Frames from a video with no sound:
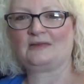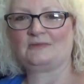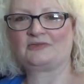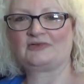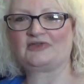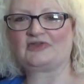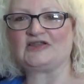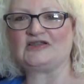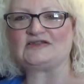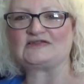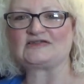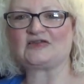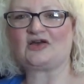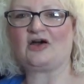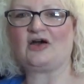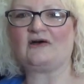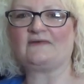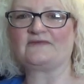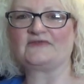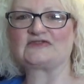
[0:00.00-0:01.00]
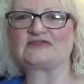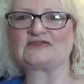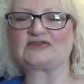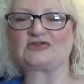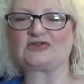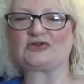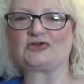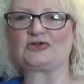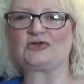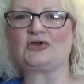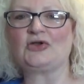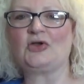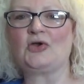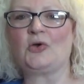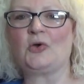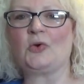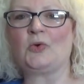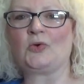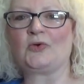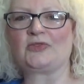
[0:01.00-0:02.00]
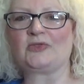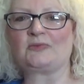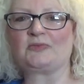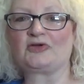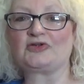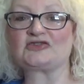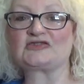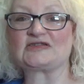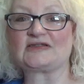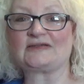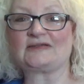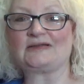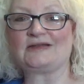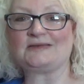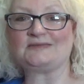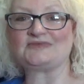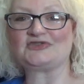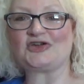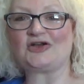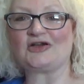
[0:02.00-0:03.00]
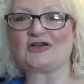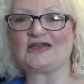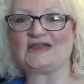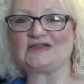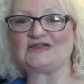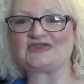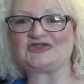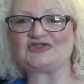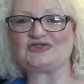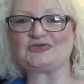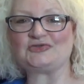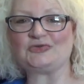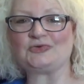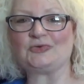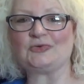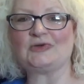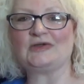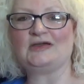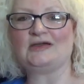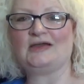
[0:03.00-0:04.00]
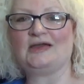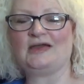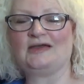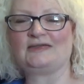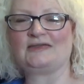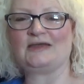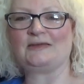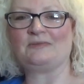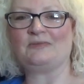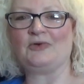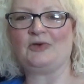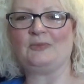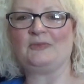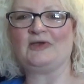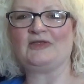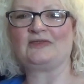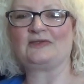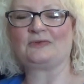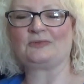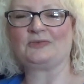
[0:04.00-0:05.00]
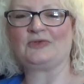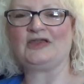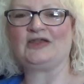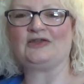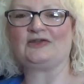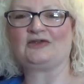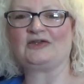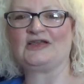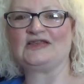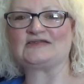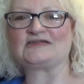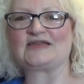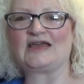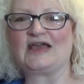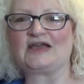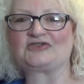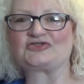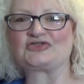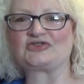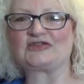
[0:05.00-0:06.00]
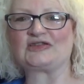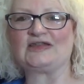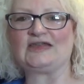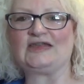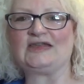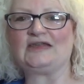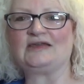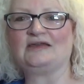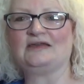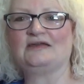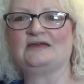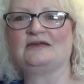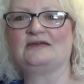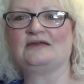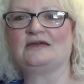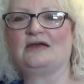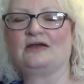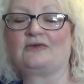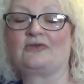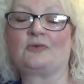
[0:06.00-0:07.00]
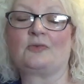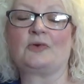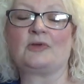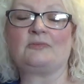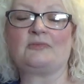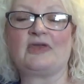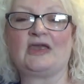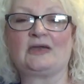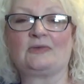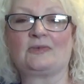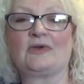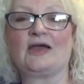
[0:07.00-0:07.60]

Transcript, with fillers: police officer or the person that I'm talking to at that moment, the reader, is actually, or the one being